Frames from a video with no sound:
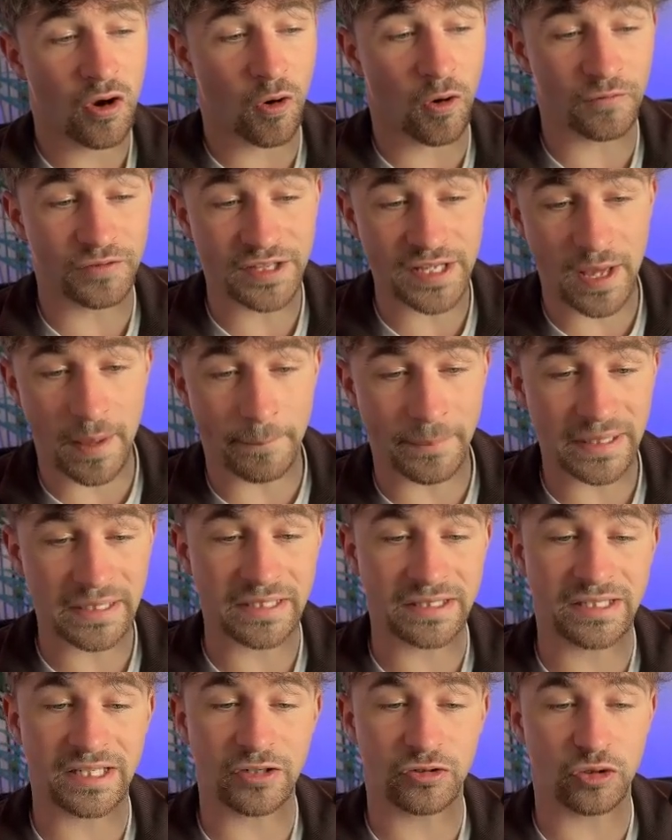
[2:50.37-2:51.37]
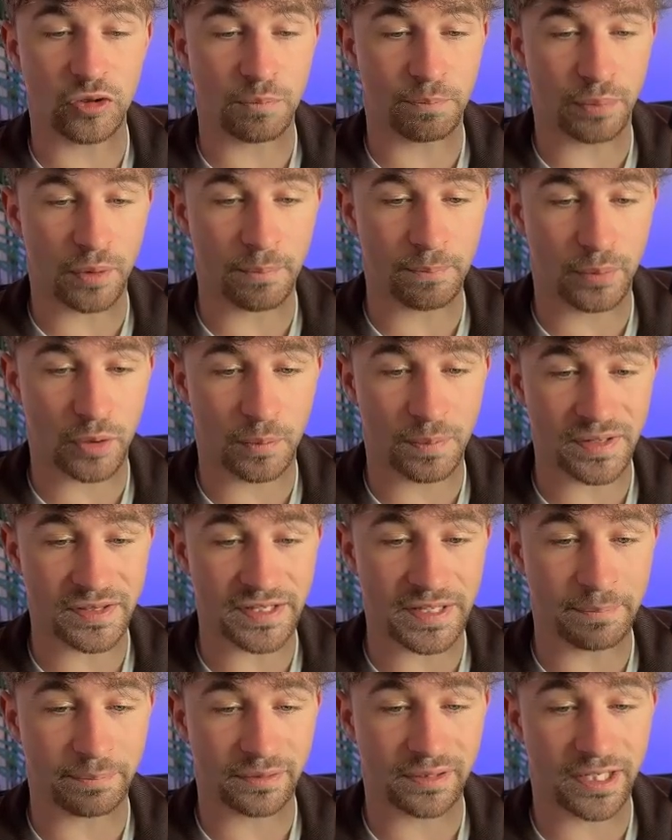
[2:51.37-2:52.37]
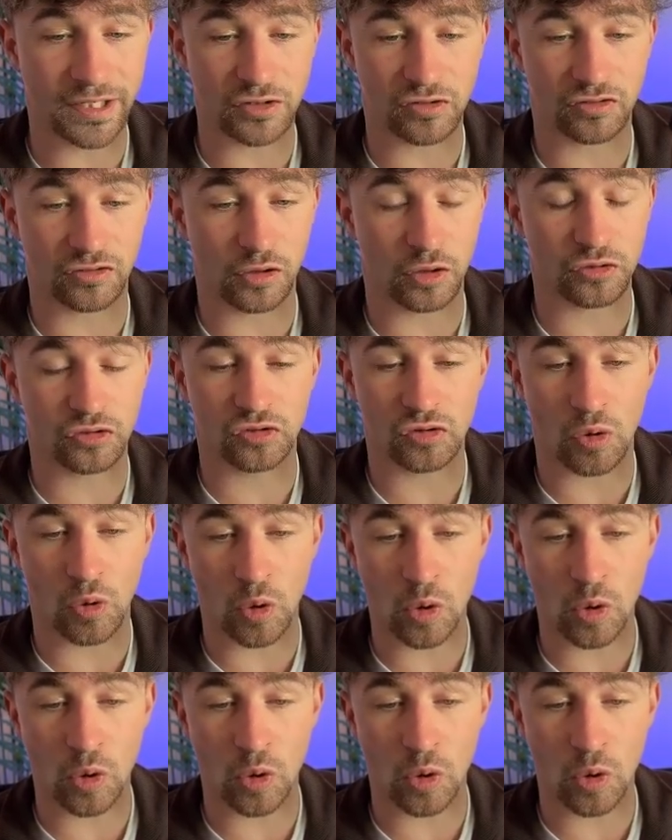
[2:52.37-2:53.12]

of the ability to bump up the player slots